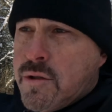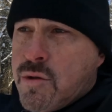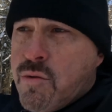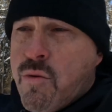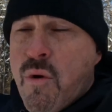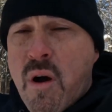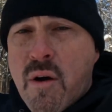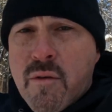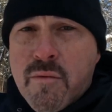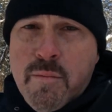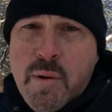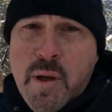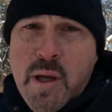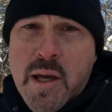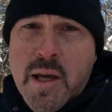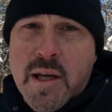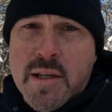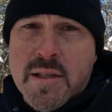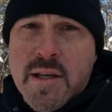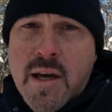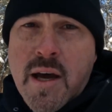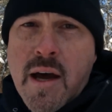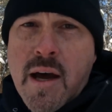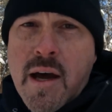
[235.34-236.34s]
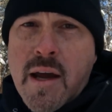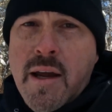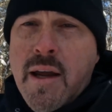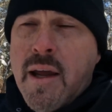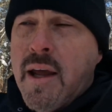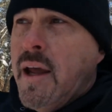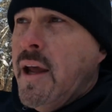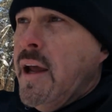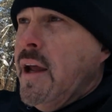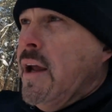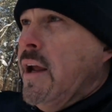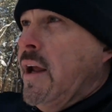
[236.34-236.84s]
12 PSI,
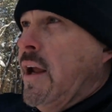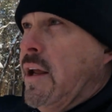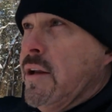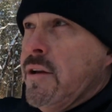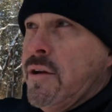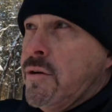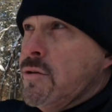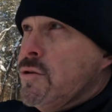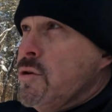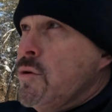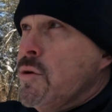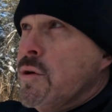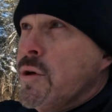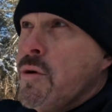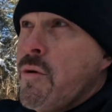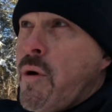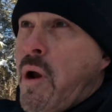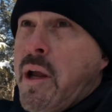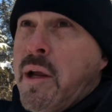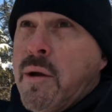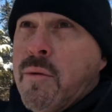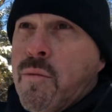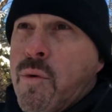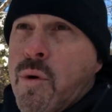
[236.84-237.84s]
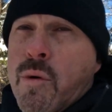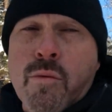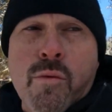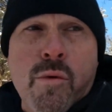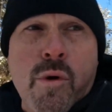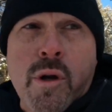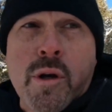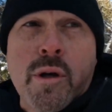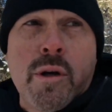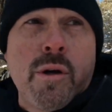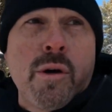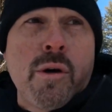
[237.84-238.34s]
and they're doing great. We're
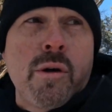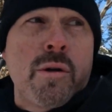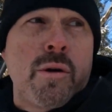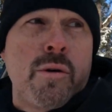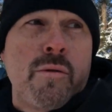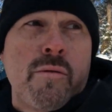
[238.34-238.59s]
running all